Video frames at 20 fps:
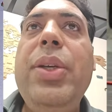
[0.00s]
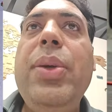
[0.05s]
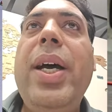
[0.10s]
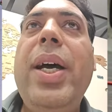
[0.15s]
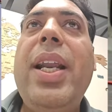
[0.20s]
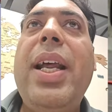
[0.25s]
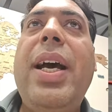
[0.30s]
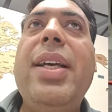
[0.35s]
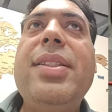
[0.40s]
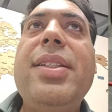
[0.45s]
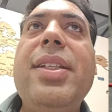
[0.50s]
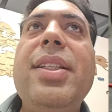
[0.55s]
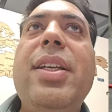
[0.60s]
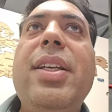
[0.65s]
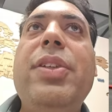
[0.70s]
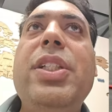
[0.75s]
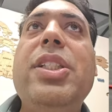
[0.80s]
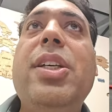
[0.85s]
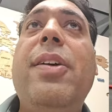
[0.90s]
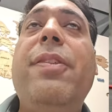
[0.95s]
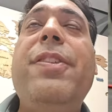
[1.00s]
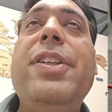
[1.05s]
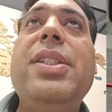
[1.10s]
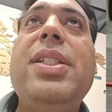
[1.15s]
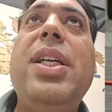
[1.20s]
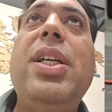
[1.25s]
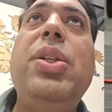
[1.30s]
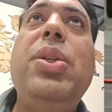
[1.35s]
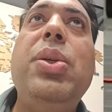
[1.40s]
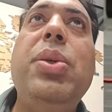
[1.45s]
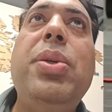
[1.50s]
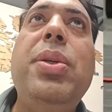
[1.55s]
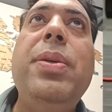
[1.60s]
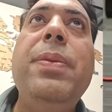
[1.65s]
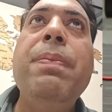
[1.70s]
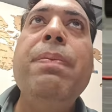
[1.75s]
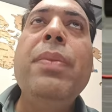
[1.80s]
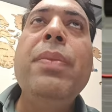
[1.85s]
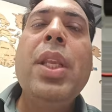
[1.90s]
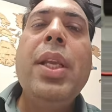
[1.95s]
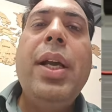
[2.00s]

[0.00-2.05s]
You are asking the visa officer to